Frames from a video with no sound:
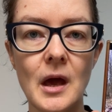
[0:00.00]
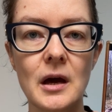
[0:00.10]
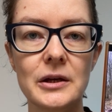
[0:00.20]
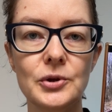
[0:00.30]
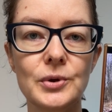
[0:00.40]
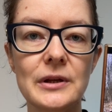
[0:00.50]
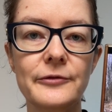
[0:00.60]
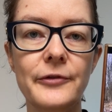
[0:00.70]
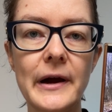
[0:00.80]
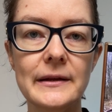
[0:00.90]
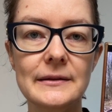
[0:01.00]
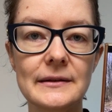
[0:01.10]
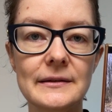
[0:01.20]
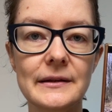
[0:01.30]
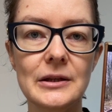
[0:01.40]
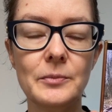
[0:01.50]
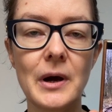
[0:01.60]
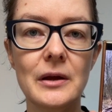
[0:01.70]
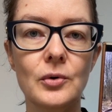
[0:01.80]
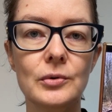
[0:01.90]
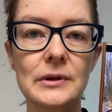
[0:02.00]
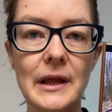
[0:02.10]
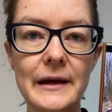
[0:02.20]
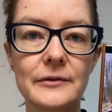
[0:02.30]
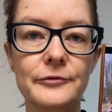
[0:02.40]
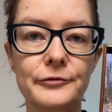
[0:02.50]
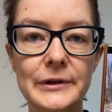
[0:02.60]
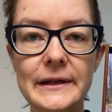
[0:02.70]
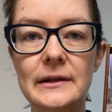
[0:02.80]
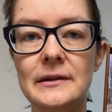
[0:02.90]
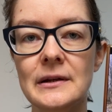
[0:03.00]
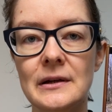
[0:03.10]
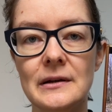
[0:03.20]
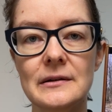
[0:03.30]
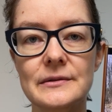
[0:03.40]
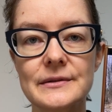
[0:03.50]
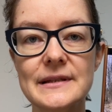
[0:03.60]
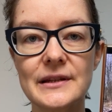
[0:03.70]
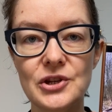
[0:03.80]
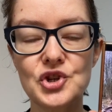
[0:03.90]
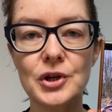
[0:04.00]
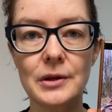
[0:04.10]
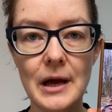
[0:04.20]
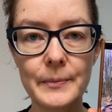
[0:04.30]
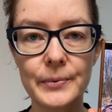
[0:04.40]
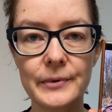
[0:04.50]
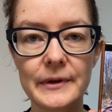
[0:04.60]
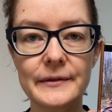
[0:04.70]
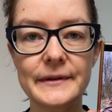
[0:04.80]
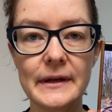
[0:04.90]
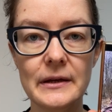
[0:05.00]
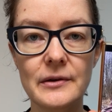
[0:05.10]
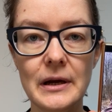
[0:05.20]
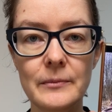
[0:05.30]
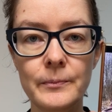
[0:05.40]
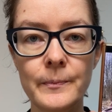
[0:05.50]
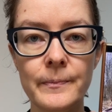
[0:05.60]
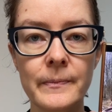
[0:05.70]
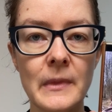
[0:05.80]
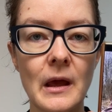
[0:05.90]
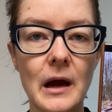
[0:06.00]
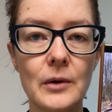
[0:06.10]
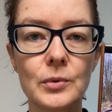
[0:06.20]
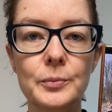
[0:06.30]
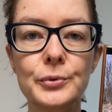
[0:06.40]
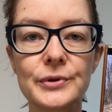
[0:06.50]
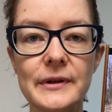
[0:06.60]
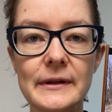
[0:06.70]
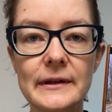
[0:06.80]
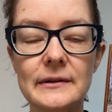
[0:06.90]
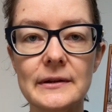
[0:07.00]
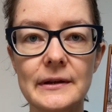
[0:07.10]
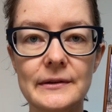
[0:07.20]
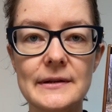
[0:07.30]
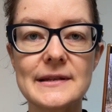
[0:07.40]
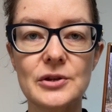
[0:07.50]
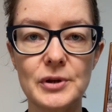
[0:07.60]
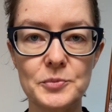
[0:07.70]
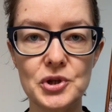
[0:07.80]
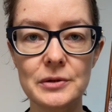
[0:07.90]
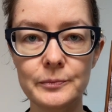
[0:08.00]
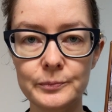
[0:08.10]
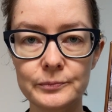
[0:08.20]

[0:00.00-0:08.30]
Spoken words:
You can find it in my online free sketch club in the Telegram. I will put the link in the description.